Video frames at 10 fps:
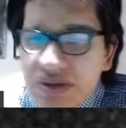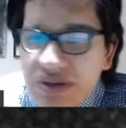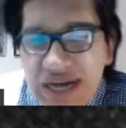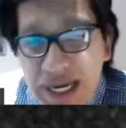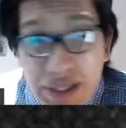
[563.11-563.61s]
or
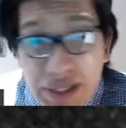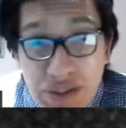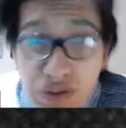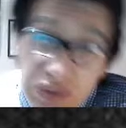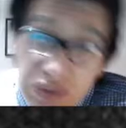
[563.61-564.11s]
either
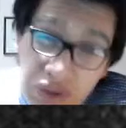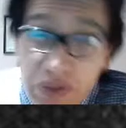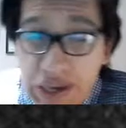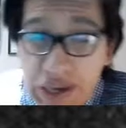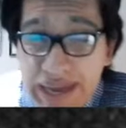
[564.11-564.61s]
you don't
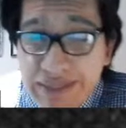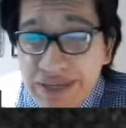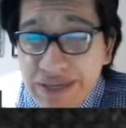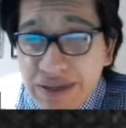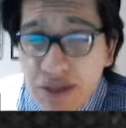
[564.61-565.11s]
know
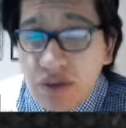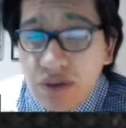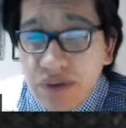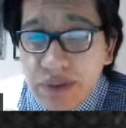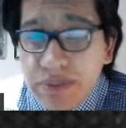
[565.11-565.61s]
vocabulary and
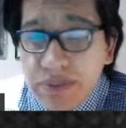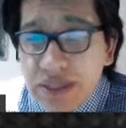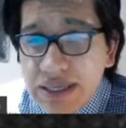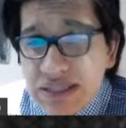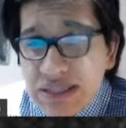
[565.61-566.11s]
you'll
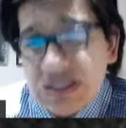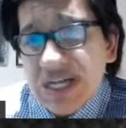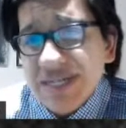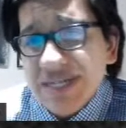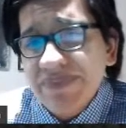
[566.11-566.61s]
probably get
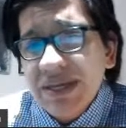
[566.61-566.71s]
stuck.